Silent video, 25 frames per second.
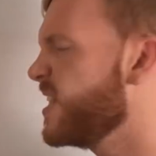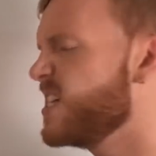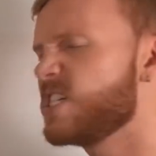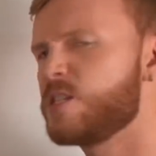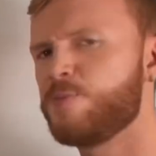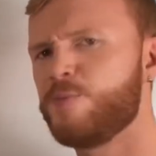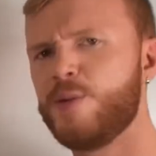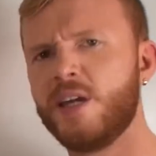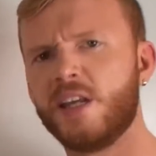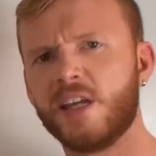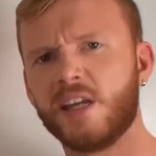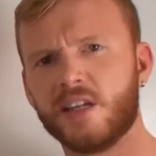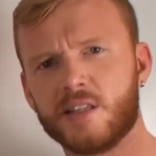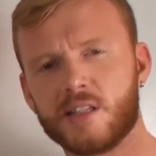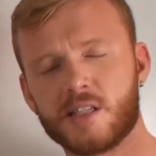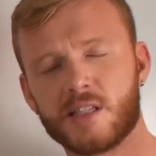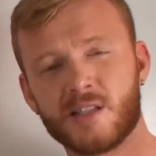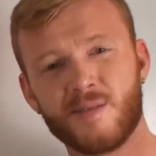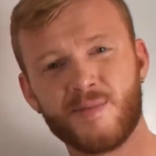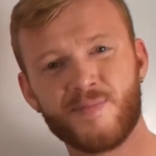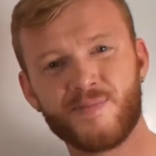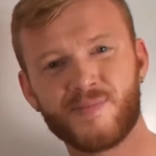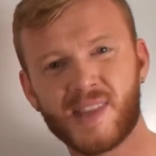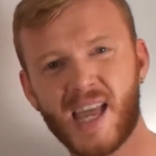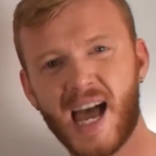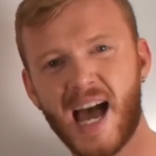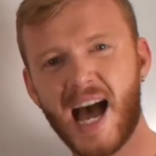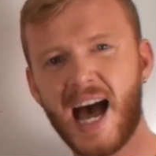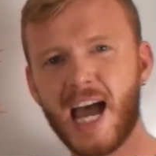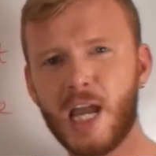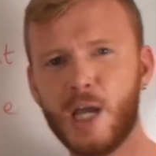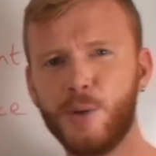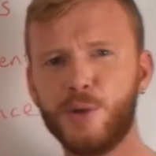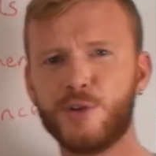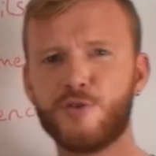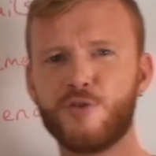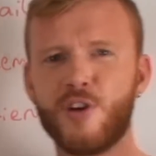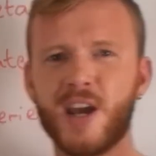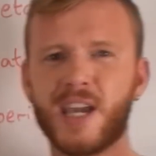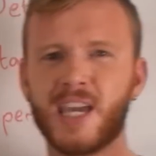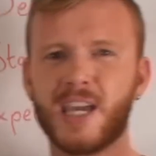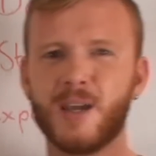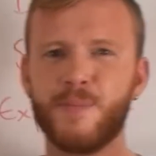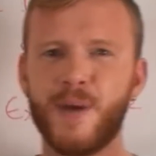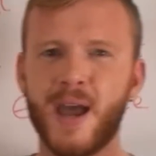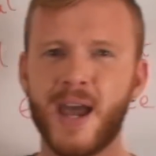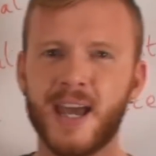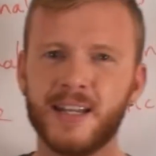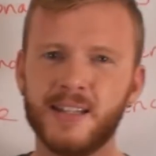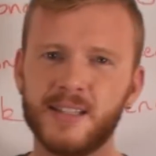experience. I would
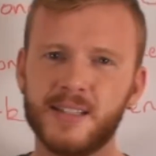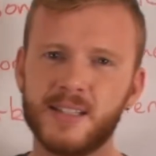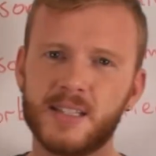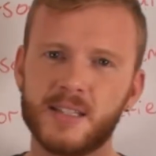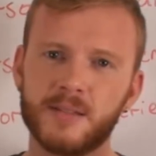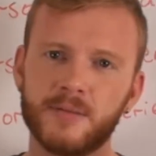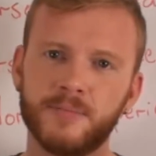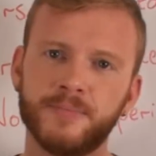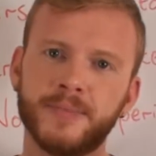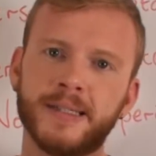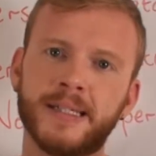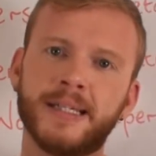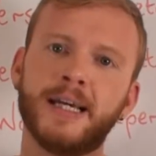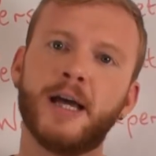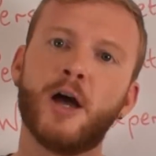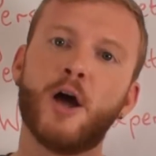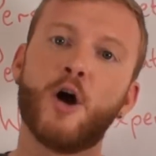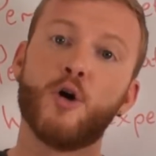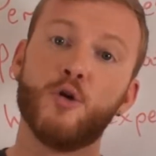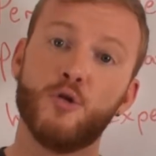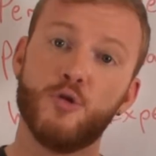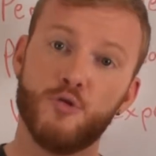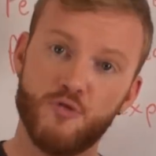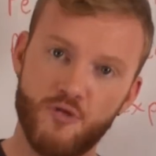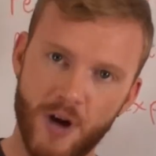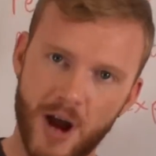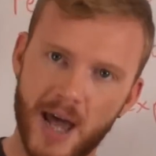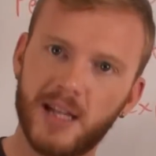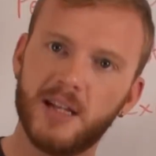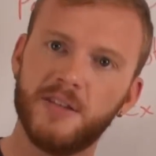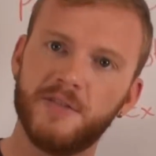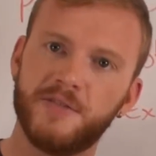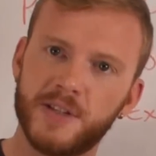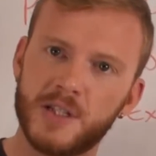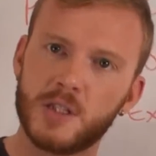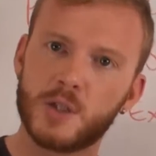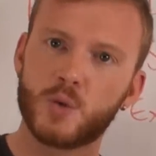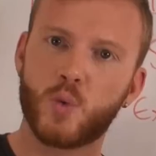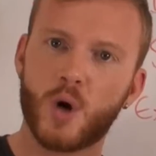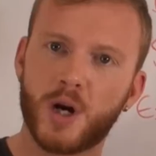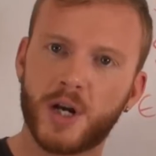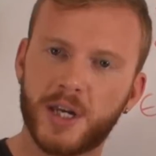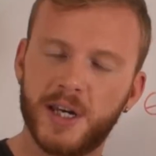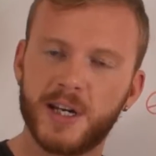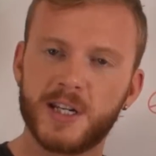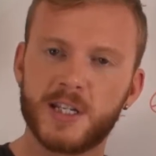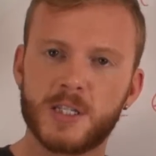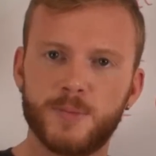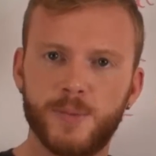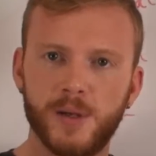recommend relevant work
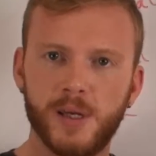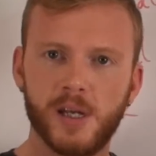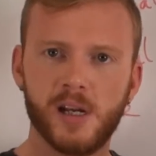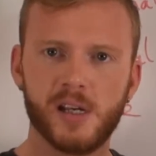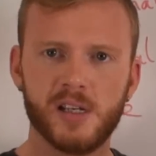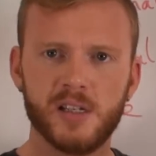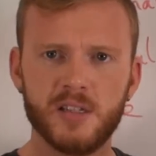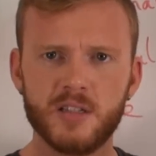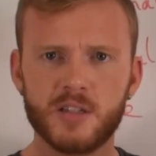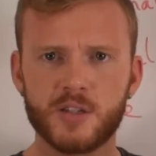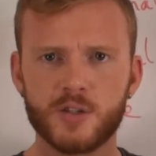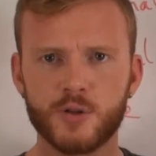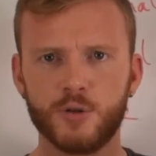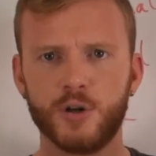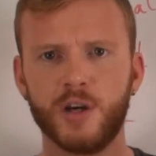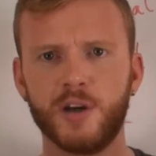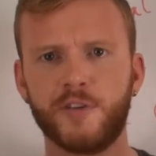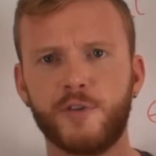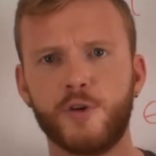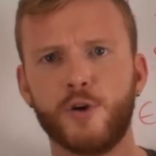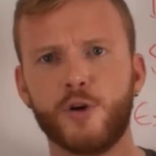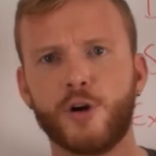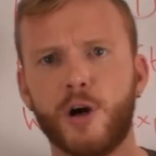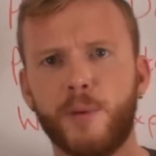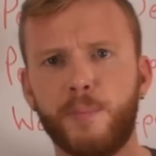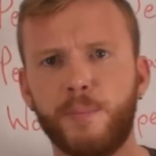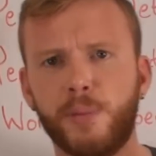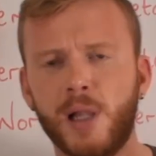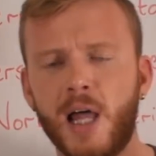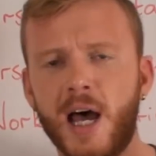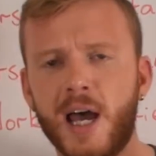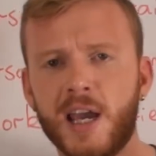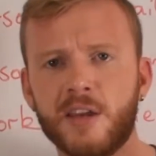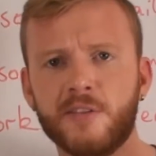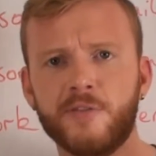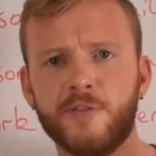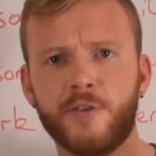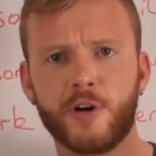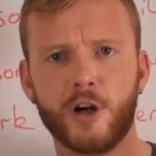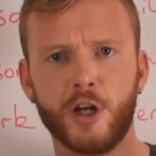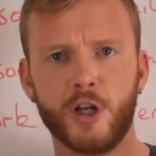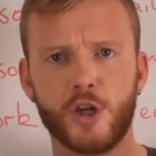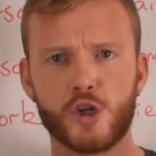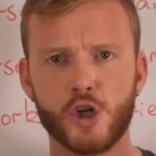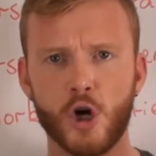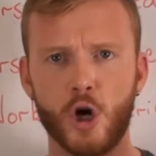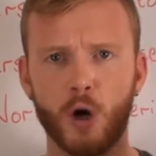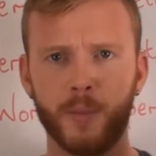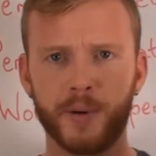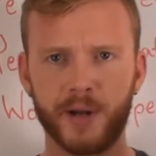experience. So if you're applying for a
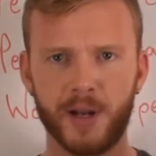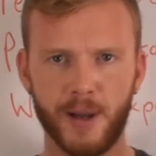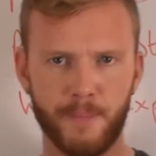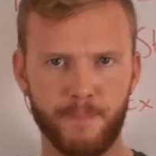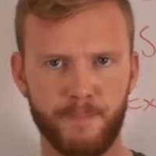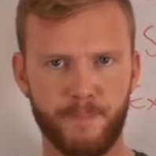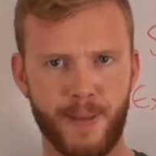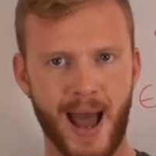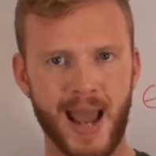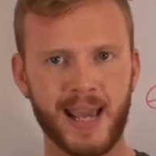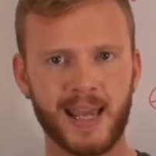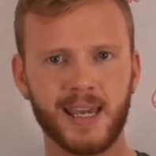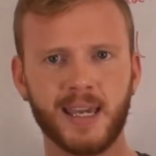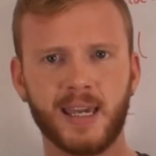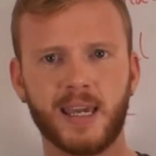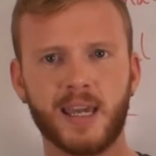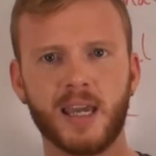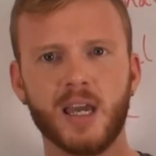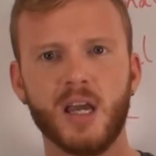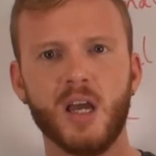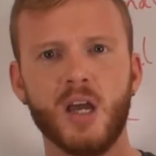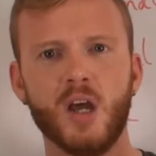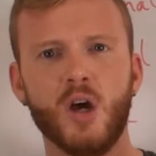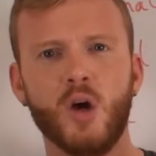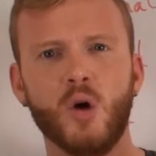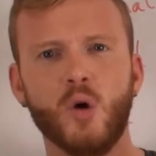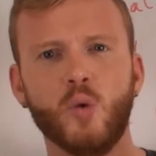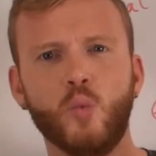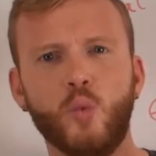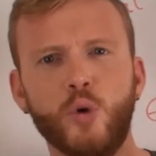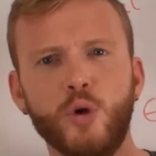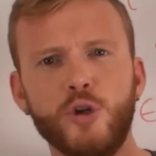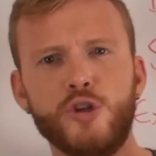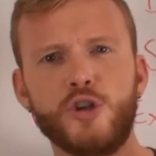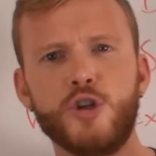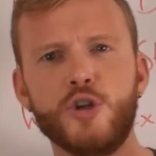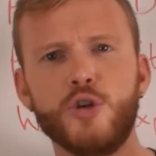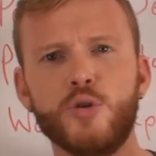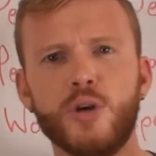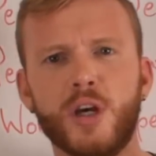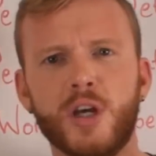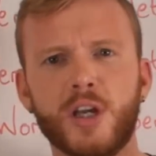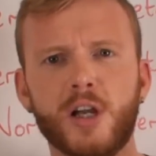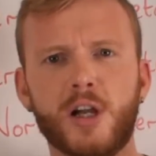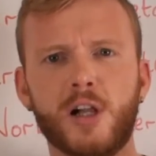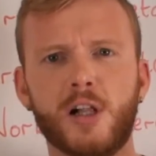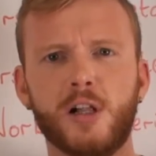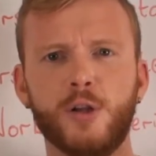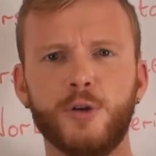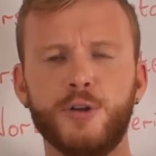job in a bank, would you
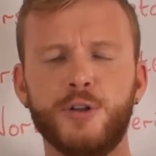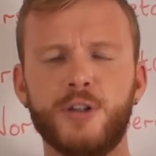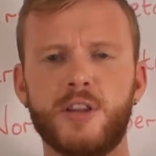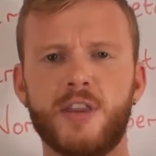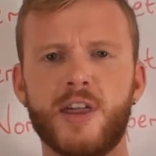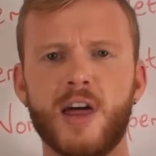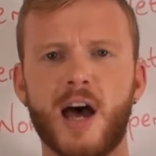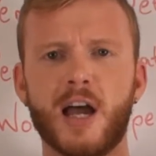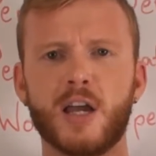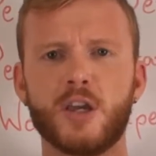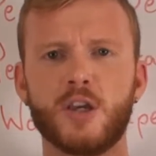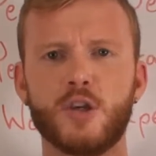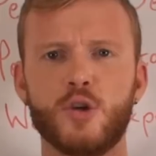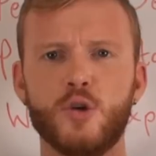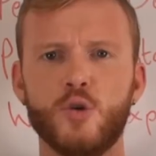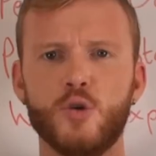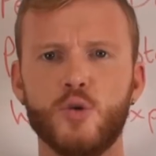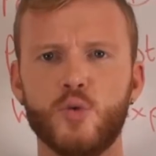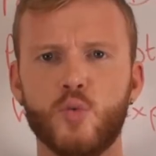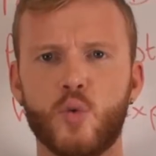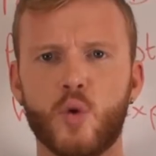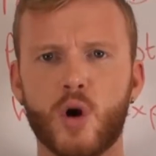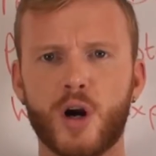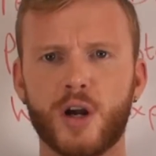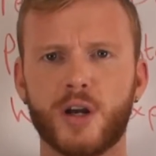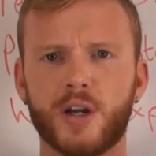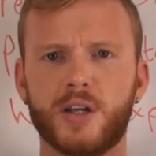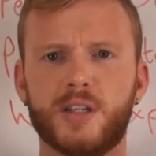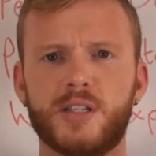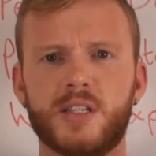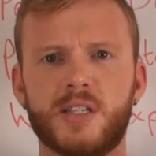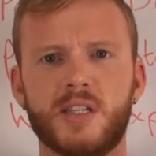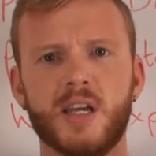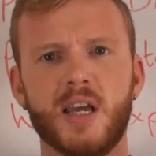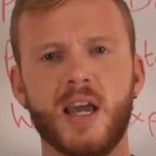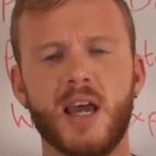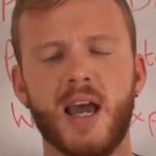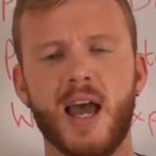include that you worked